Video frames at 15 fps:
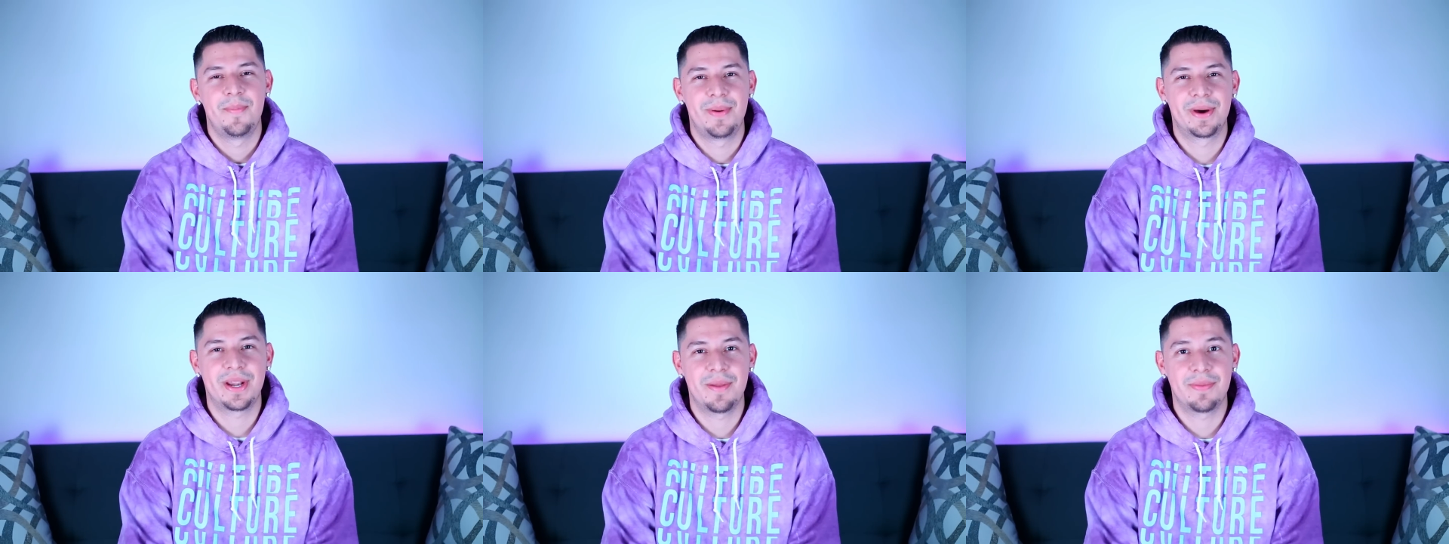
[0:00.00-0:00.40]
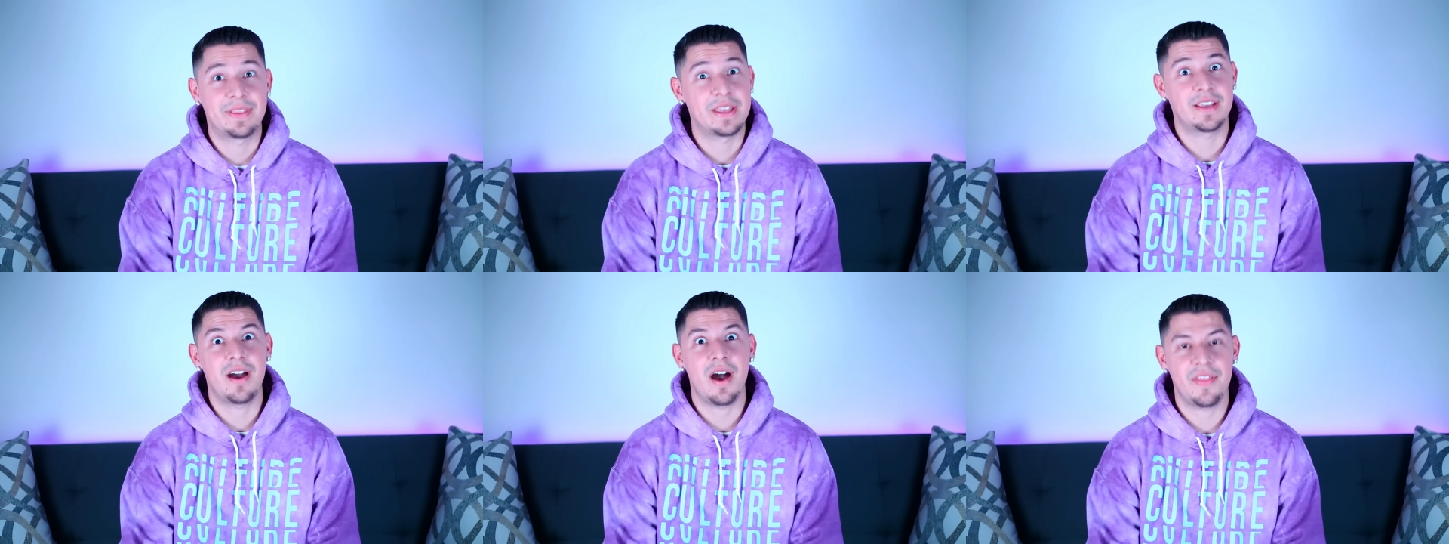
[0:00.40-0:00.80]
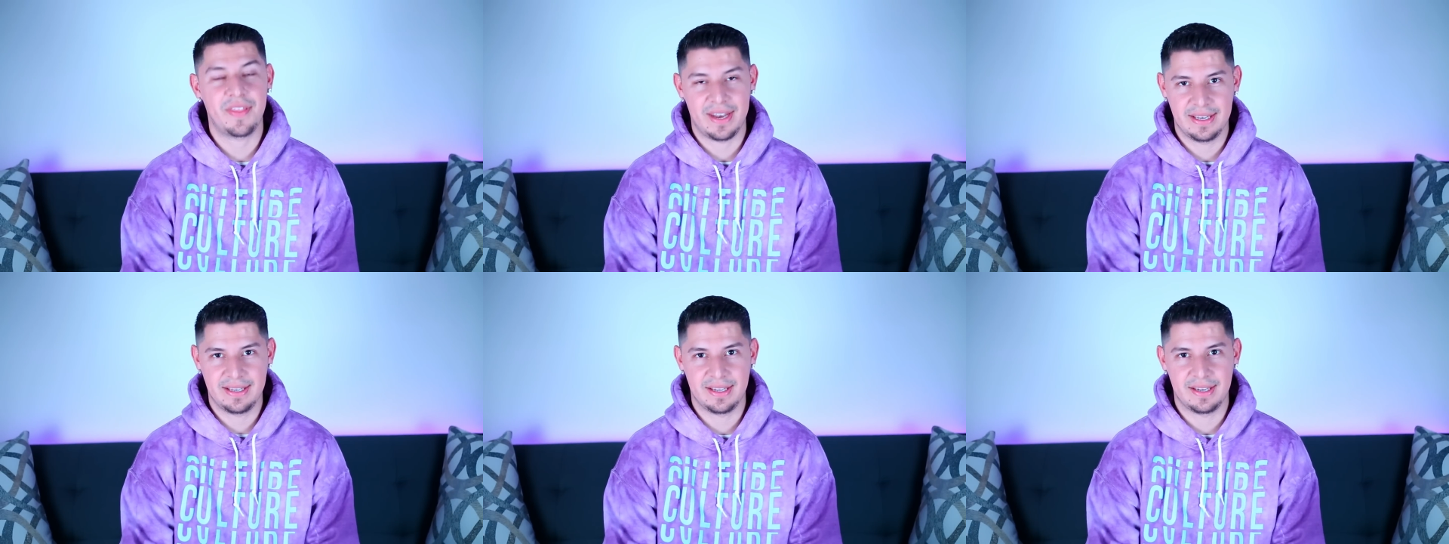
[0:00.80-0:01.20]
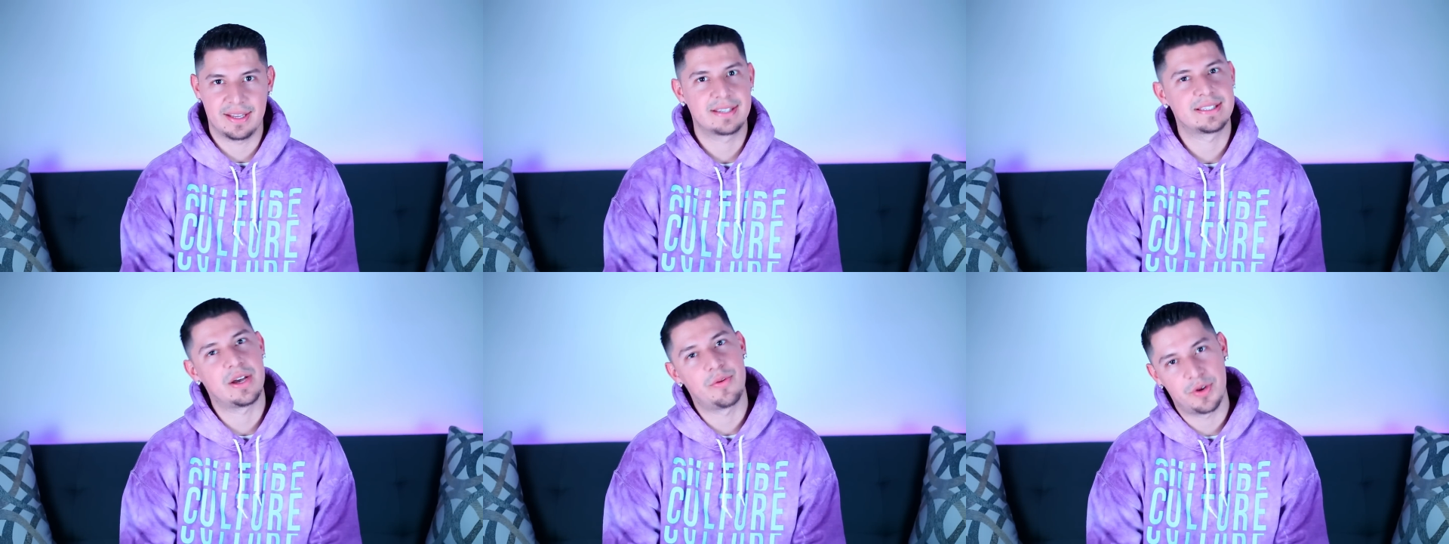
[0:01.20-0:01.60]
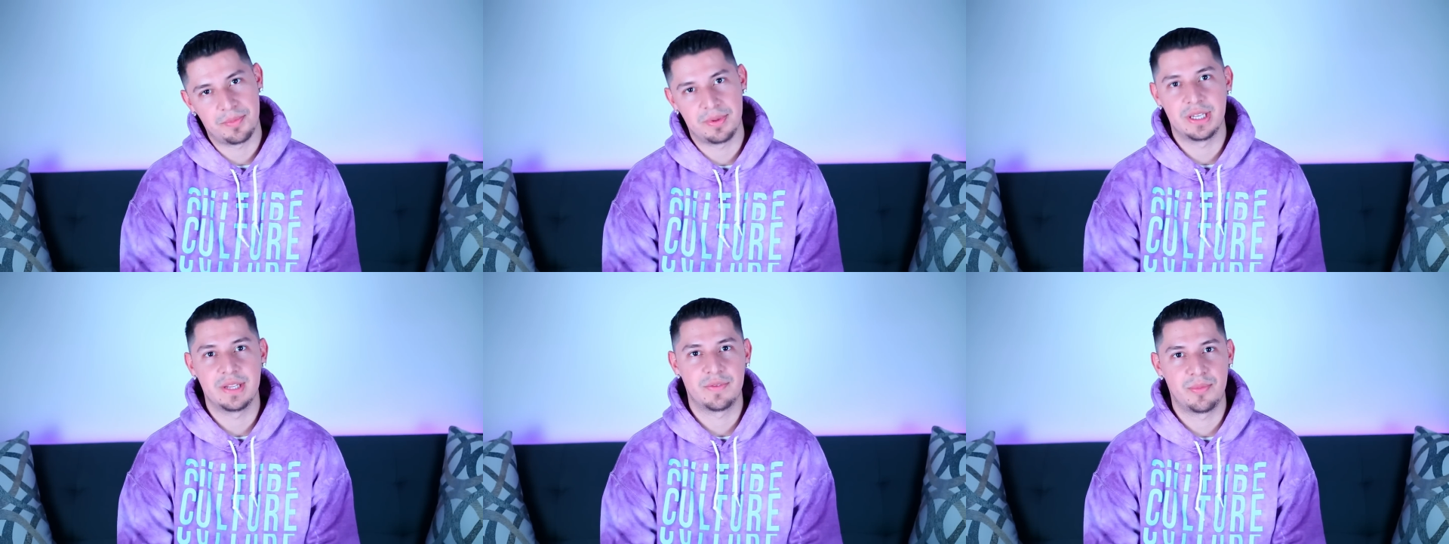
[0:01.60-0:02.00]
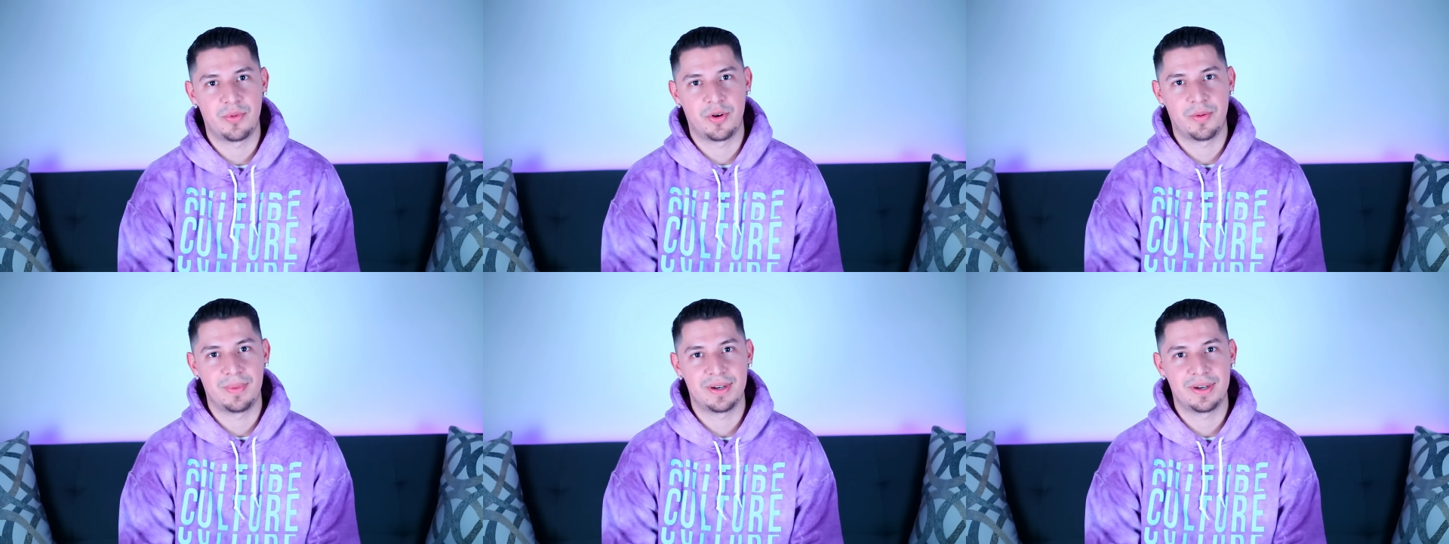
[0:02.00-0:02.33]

But thank God that I didn't, because that would have been even more